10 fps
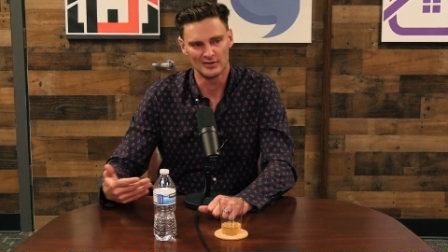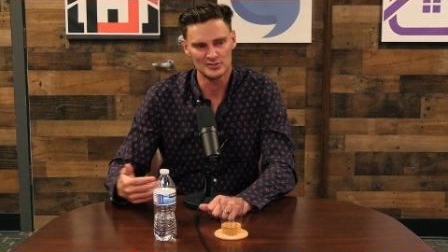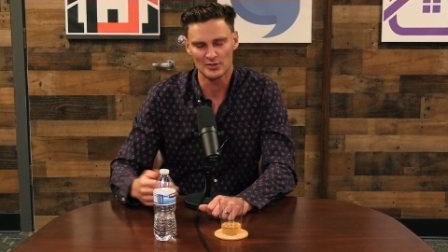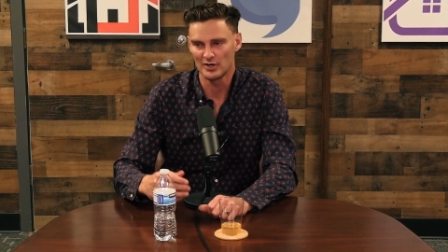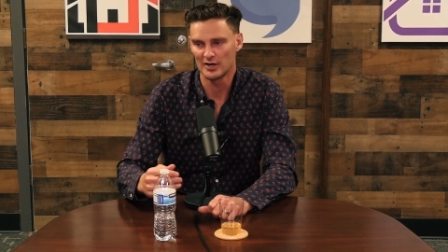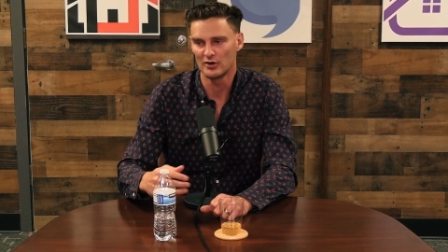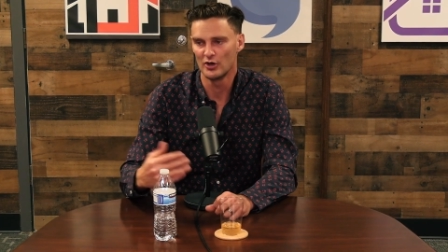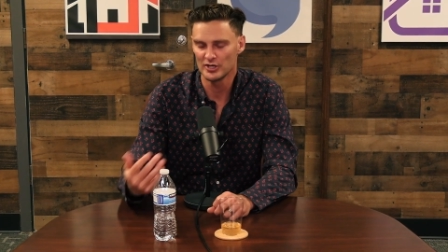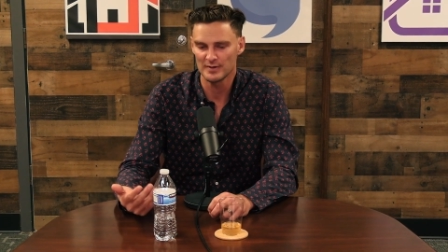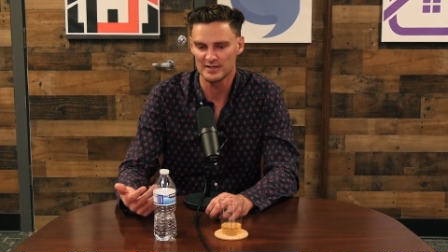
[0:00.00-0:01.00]
you know, so I'd
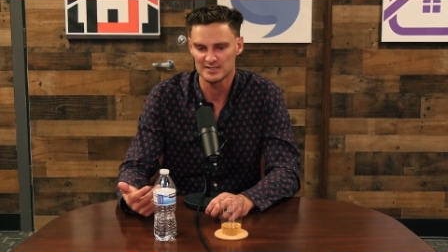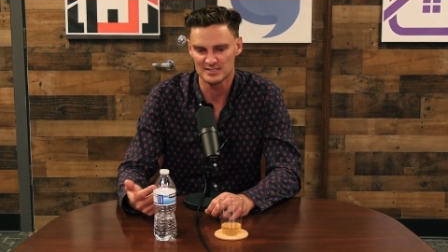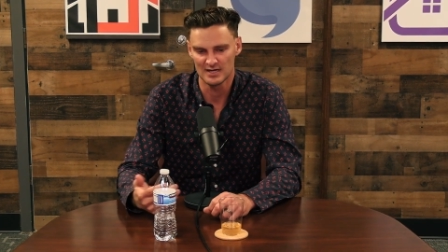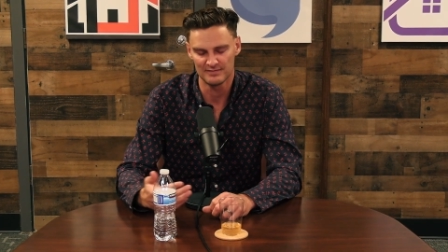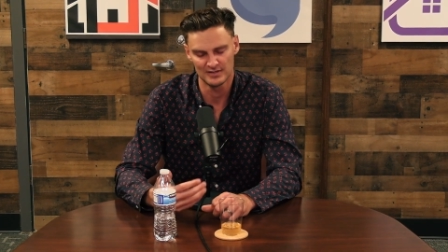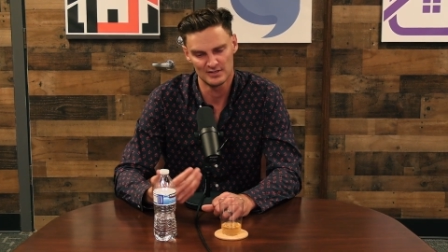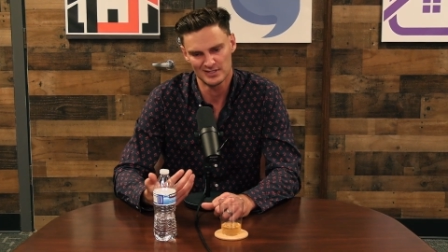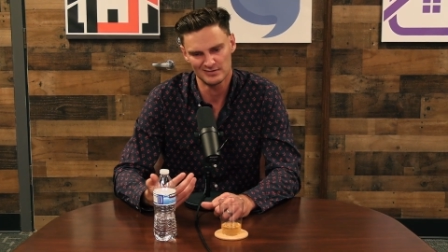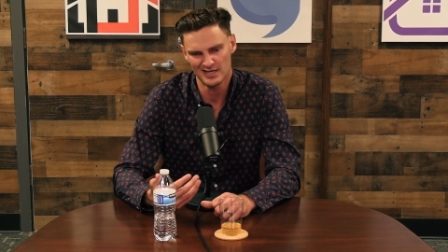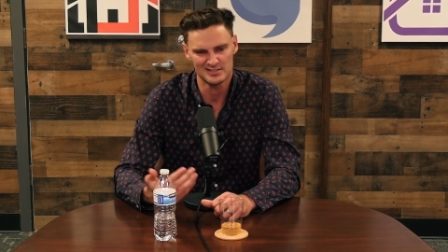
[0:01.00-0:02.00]
learned about this stuff and I was
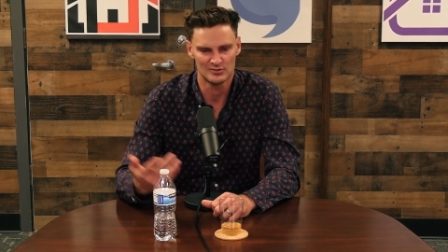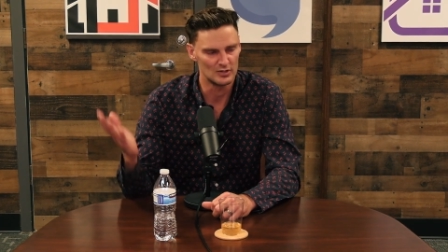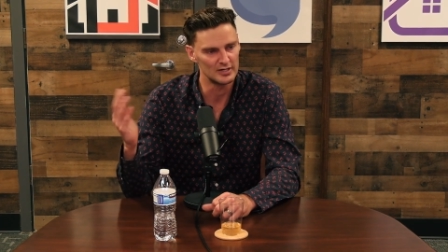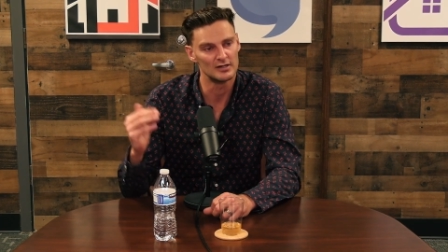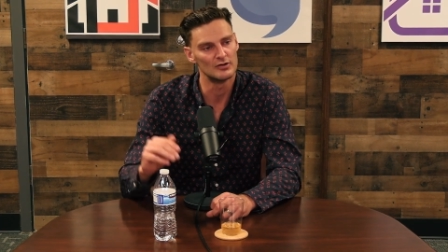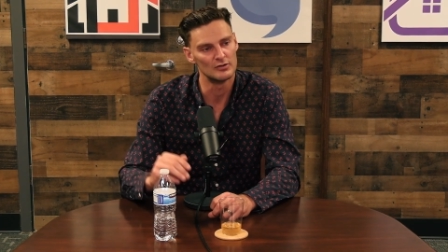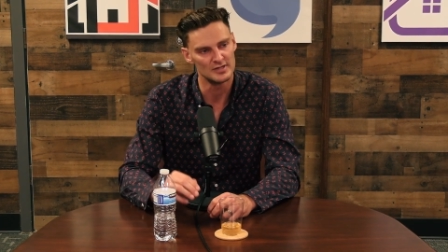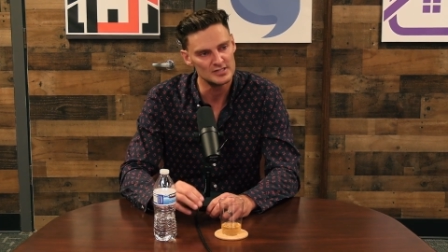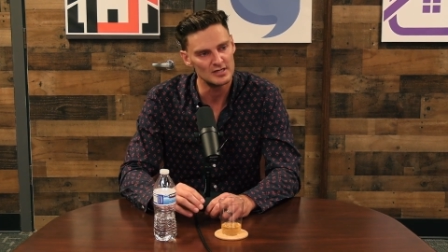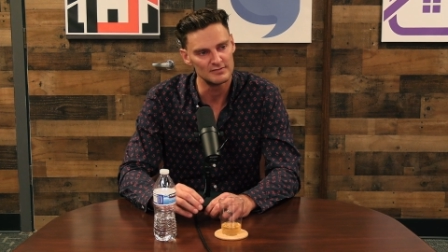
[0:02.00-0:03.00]
like, ah, screw it, I can go do it
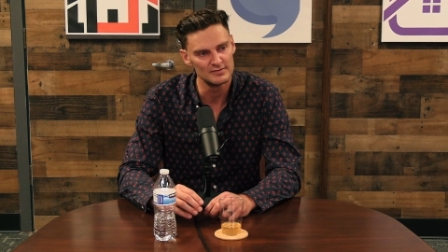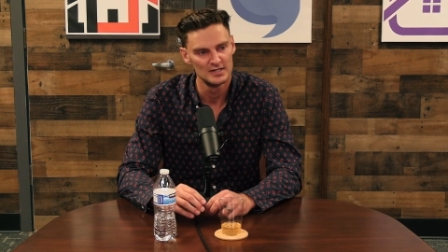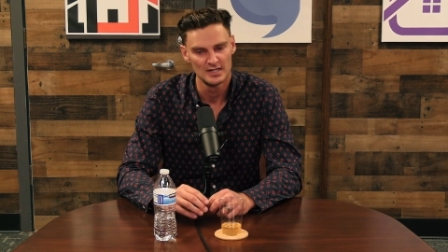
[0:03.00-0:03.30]
myself.